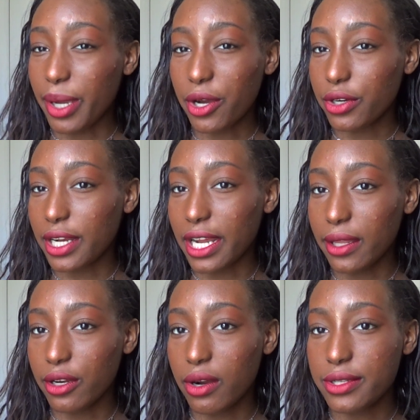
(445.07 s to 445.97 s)
powdered
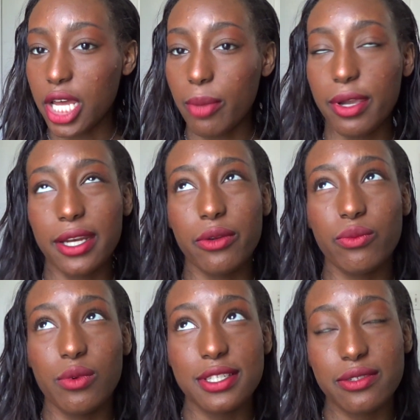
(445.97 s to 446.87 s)
highlighter on top, and I
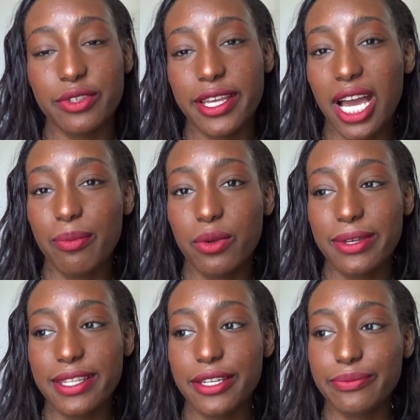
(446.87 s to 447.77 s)
wasn't really happy
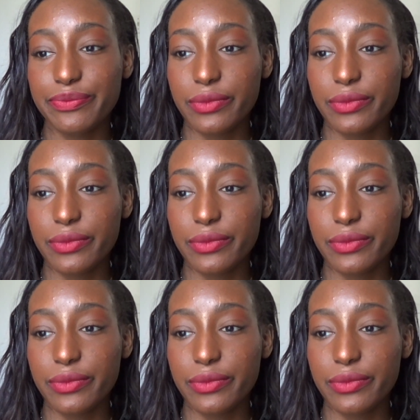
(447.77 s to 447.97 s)
with it.